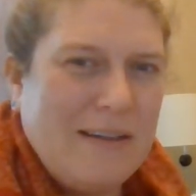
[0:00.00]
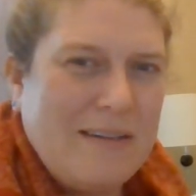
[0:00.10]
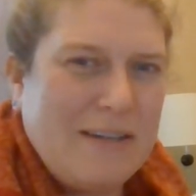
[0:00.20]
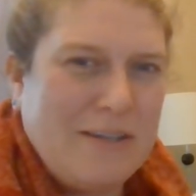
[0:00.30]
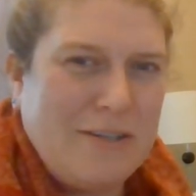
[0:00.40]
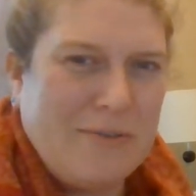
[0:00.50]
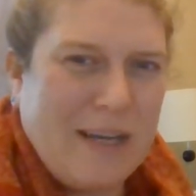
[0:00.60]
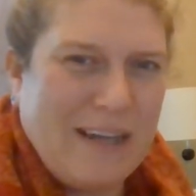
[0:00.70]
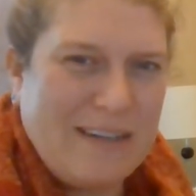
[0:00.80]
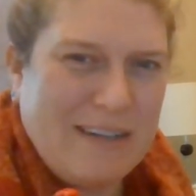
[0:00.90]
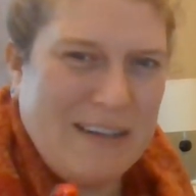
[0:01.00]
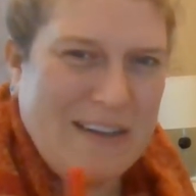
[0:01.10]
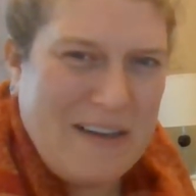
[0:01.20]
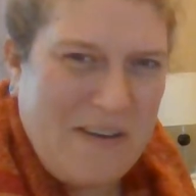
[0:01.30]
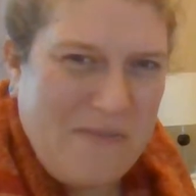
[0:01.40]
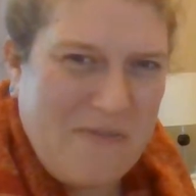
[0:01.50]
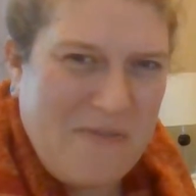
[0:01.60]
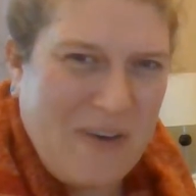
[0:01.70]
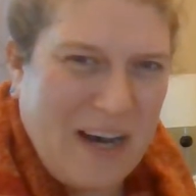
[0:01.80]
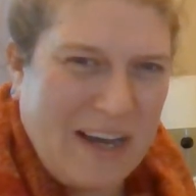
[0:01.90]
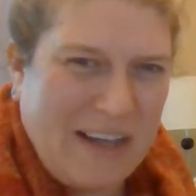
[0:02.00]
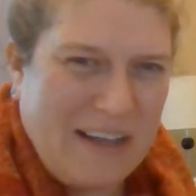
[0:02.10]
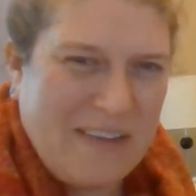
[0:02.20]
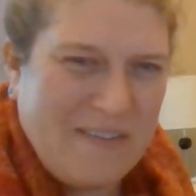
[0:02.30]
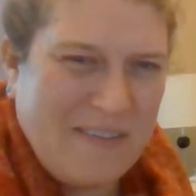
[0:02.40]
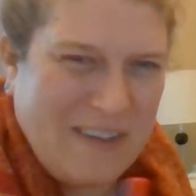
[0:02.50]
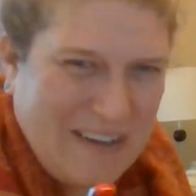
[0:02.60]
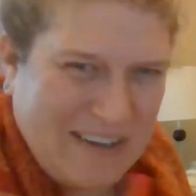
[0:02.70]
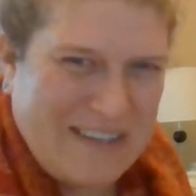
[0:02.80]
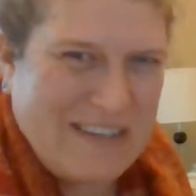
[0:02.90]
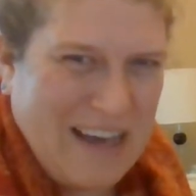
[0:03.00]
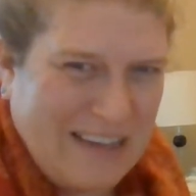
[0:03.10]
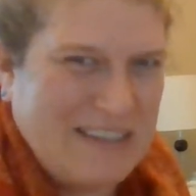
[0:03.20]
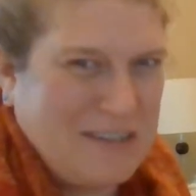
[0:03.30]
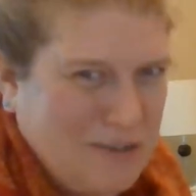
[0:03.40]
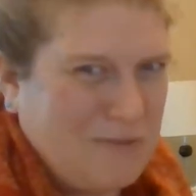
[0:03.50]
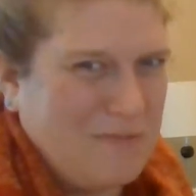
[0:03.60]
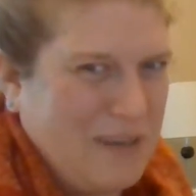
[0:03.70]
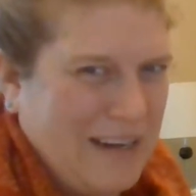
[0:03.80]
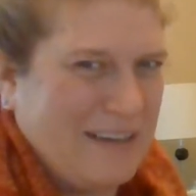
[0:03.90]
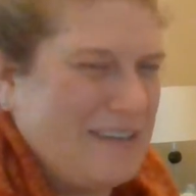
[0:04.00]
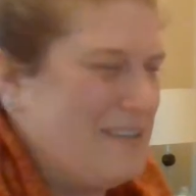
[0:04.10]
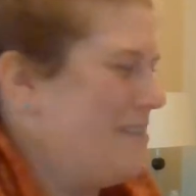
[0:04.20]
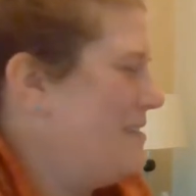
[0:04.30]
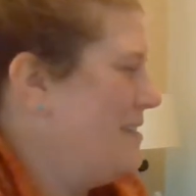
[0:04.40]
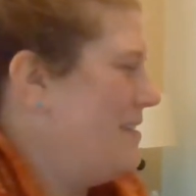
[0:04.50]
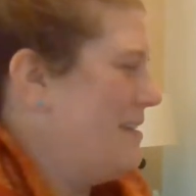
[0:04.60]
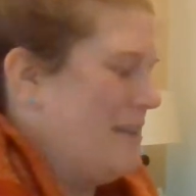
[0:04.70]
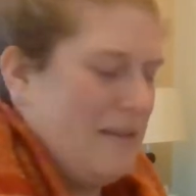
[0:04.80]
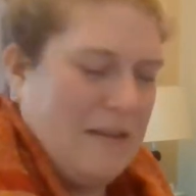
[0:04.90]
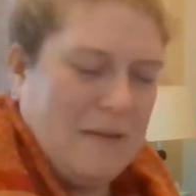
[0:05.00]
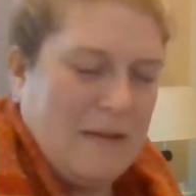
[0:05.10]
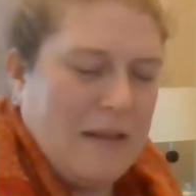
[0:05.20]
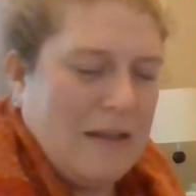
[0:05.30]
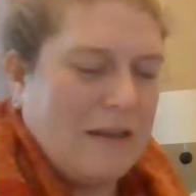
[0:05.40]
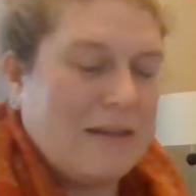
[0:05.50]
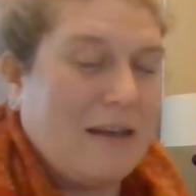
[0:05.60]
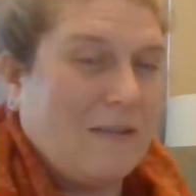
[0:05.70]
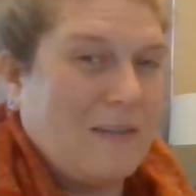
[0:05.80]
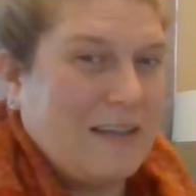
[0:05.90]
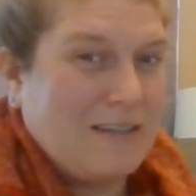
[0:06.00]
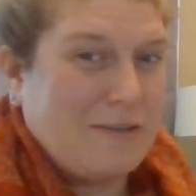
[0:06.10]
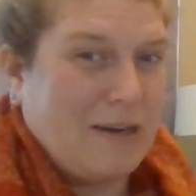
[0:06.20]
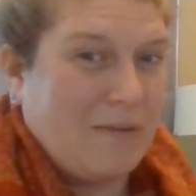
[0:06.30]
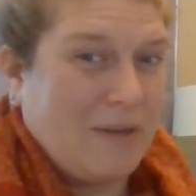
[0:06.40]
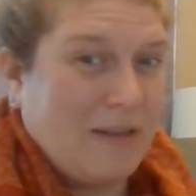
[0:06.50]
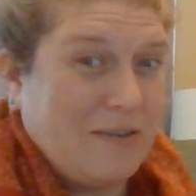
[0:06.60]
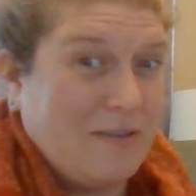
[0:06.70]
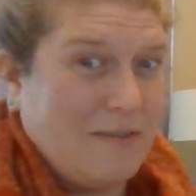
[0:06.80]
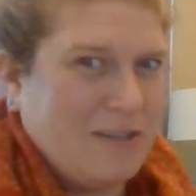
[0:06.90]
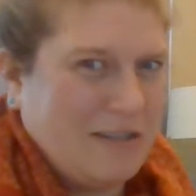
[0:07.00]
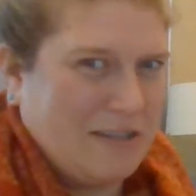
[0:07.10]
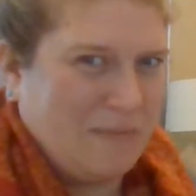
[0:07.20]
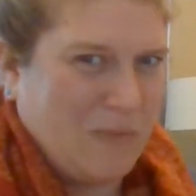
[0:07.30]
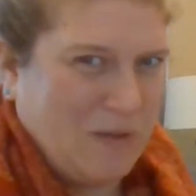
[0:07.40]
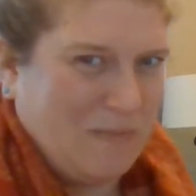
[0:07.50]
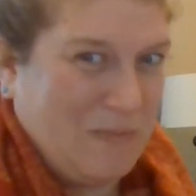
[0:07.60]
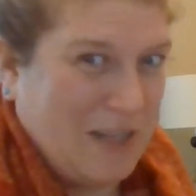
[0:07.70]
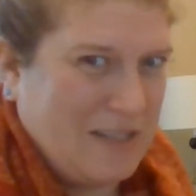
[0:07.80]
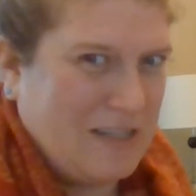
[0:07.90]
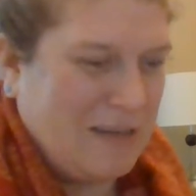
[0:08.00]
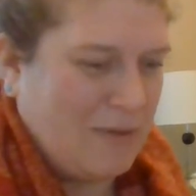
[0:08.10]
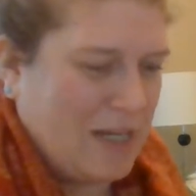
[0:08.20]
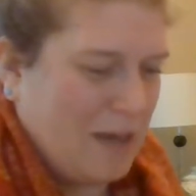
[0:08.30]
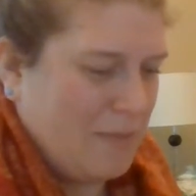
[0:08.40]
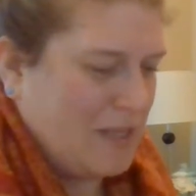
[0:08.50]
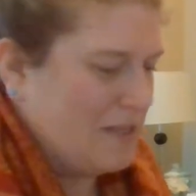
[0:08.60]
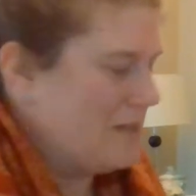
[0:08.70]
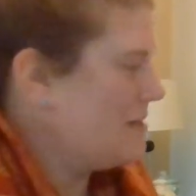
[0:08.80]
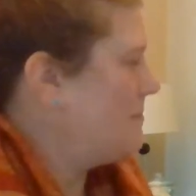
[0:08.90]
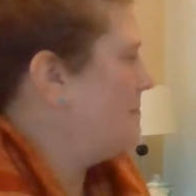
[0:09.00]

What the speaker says: Did you get 5? Because that is correct. Now let's try with our division symbol and see what happens.